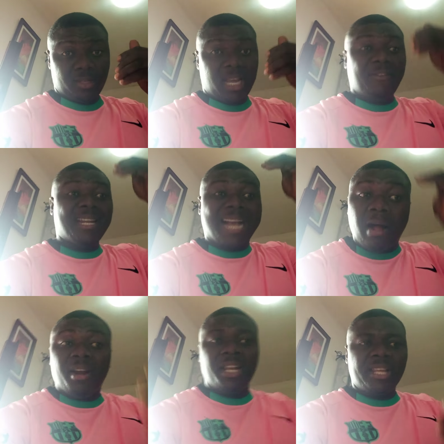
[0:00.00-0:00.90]
Even
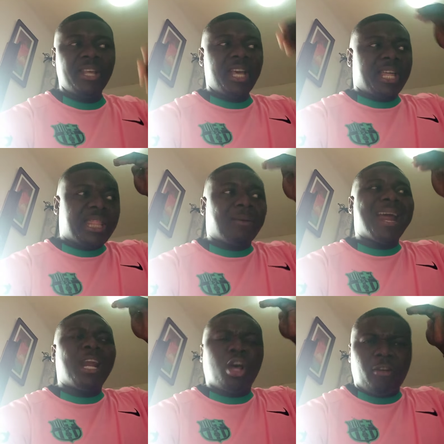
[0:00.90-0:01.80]
currently, there
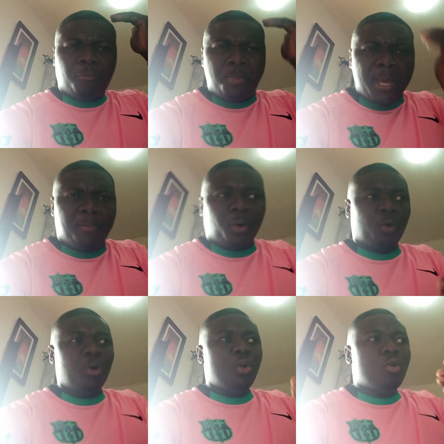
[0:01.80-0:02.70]
are a lot of
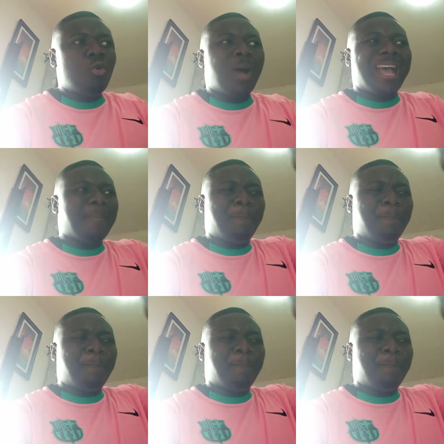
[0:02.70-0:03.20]
people who are